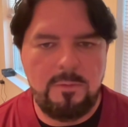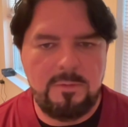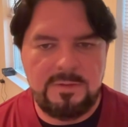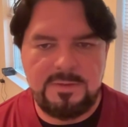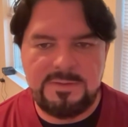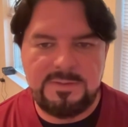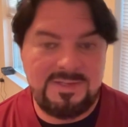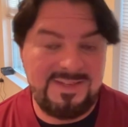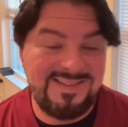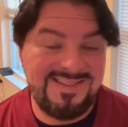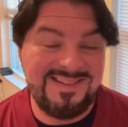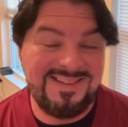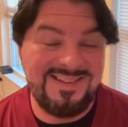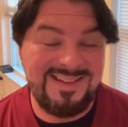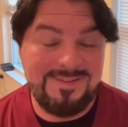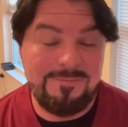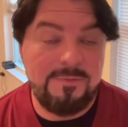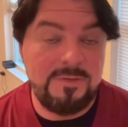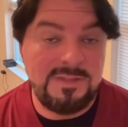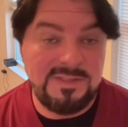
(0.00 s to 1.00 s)
the season
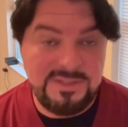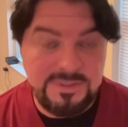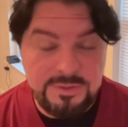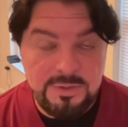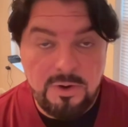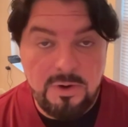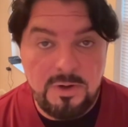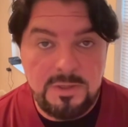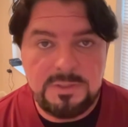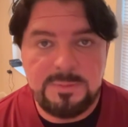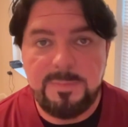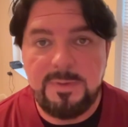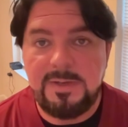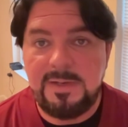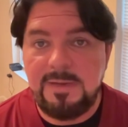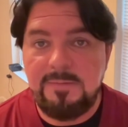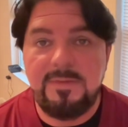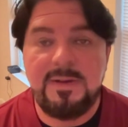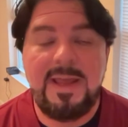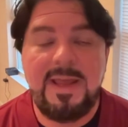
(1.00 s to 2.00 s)
even starts. But
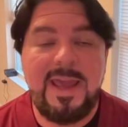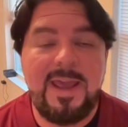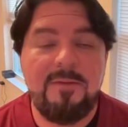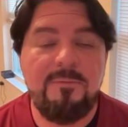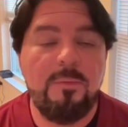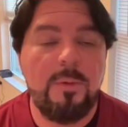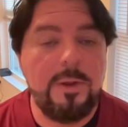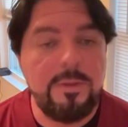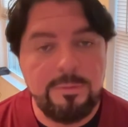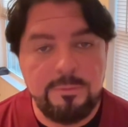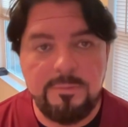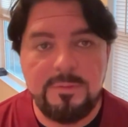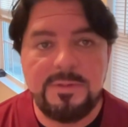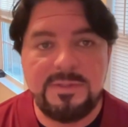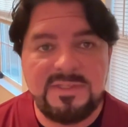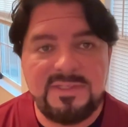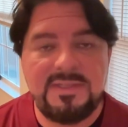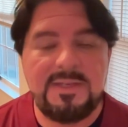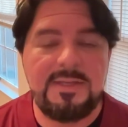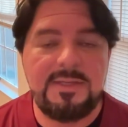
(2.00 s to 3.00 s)
even halfway through the
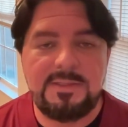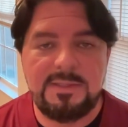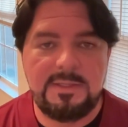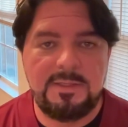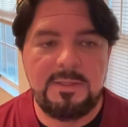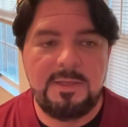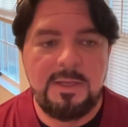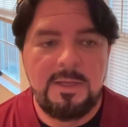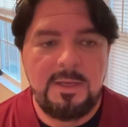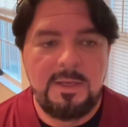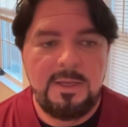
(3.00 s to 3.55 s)
season,